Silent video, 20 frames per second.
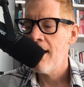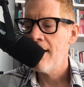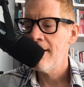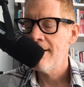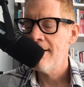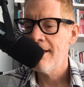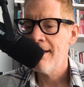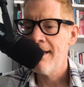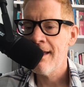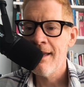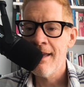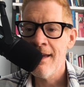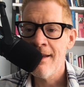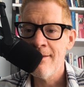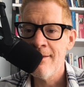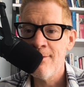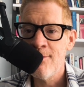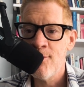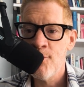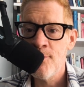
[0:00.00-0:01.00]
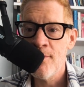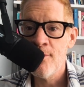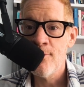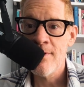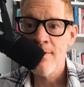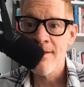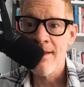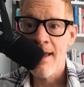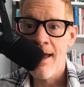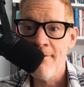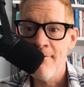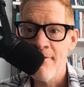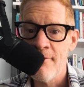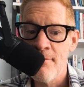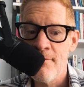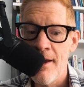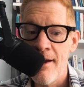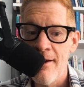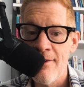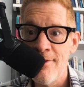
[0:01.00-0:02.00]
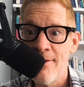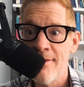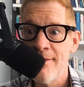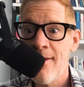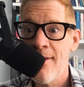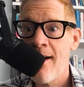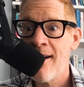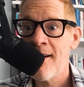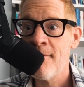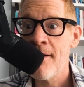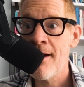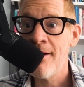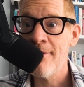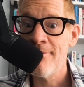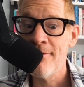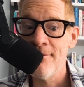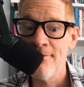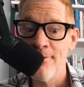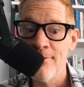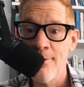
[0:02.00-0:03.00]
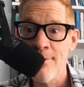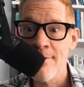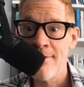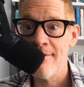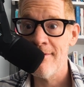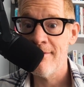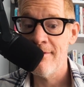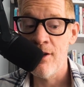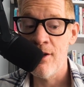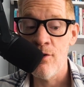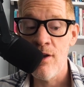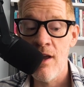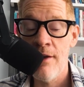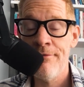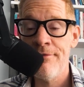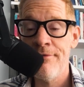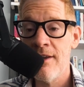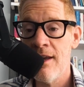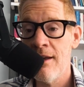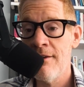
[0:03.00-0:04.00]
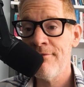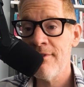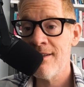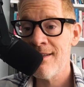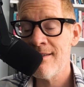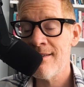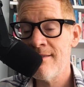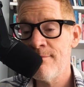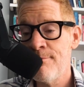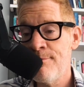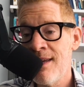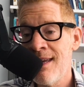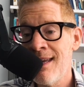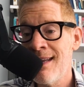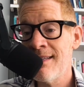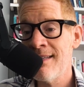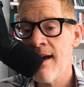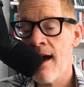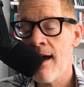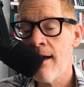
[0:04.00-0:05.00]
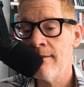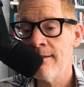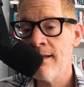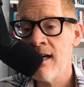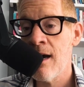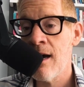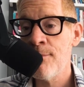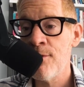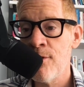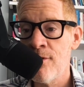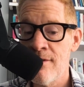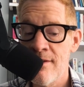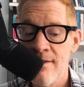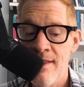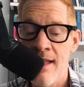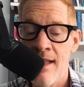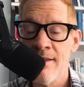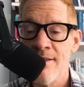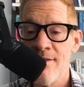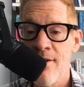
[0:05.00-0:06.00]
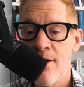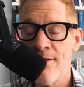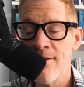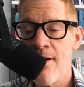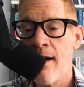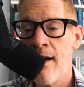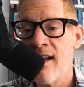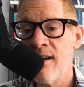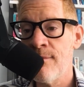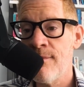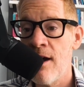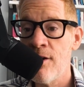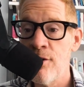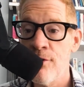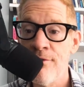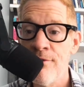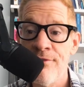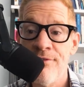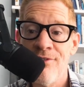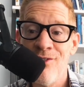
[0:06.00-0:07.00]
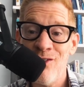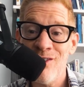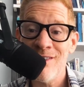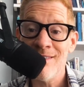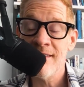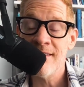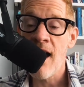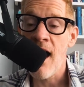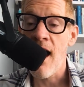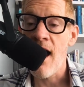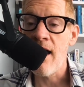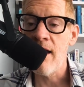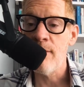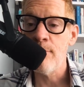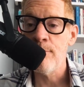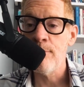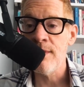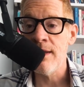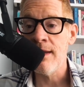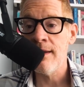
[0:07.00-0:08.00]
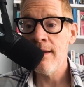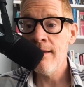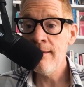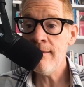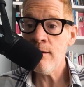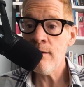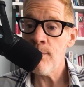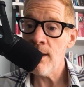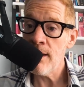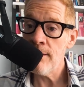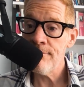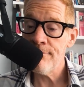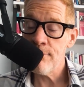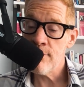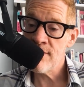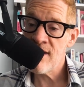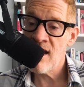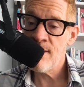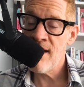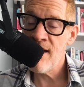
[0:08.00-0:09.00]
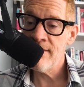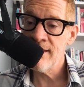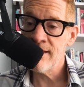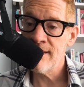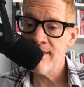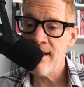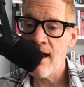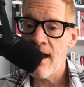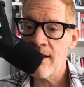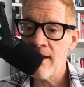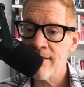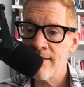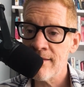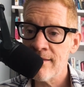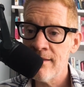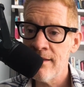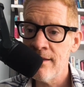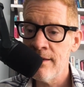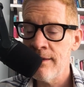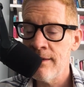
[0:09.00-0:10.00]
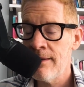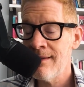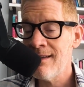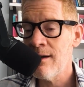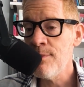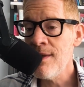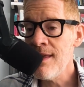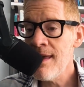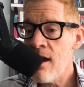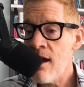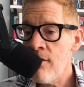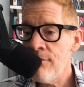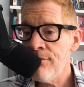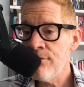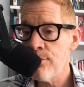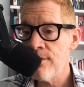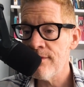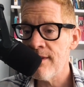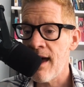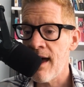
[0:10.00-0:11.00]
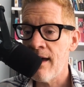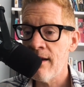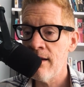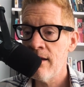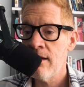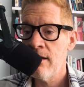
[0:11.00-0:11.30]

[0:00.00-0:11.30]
it can get a little bit risque from there. You could talk about the first, if it's being dialed up, you can then start talking about your first time being intimate, first time having sex. Now be careful with that,